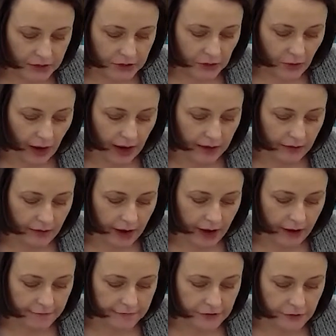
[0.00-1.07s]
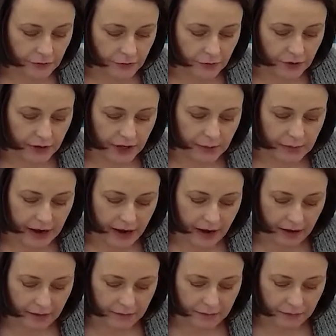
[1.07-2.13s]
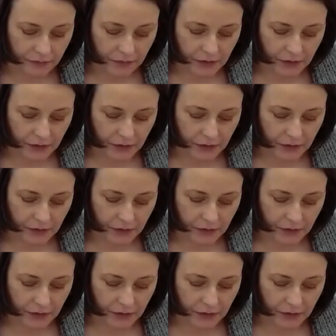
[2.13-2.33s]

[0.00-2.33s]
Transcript: So I don't have to worry about